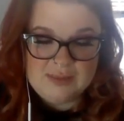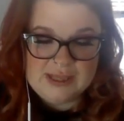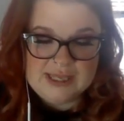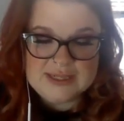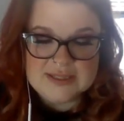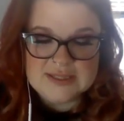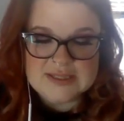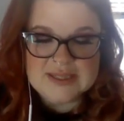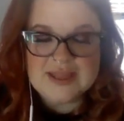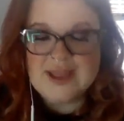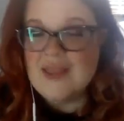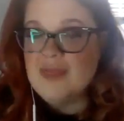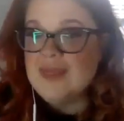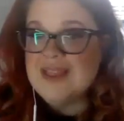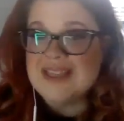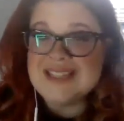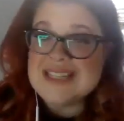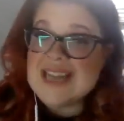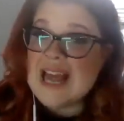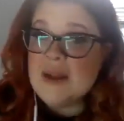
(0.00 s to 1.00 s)
plans.
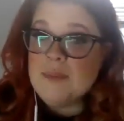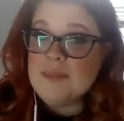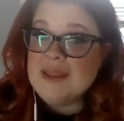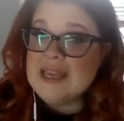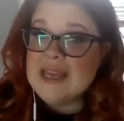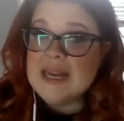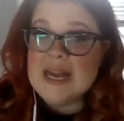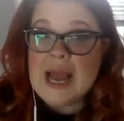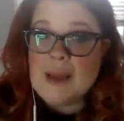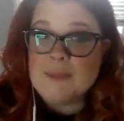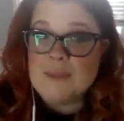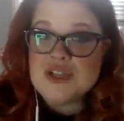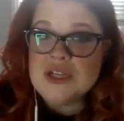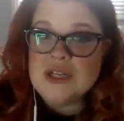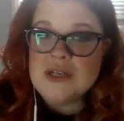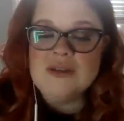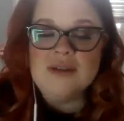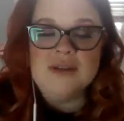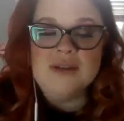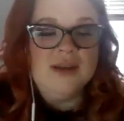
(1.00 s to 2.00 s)
That's not a plan
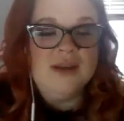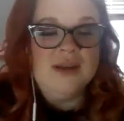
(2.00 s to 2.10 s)
option.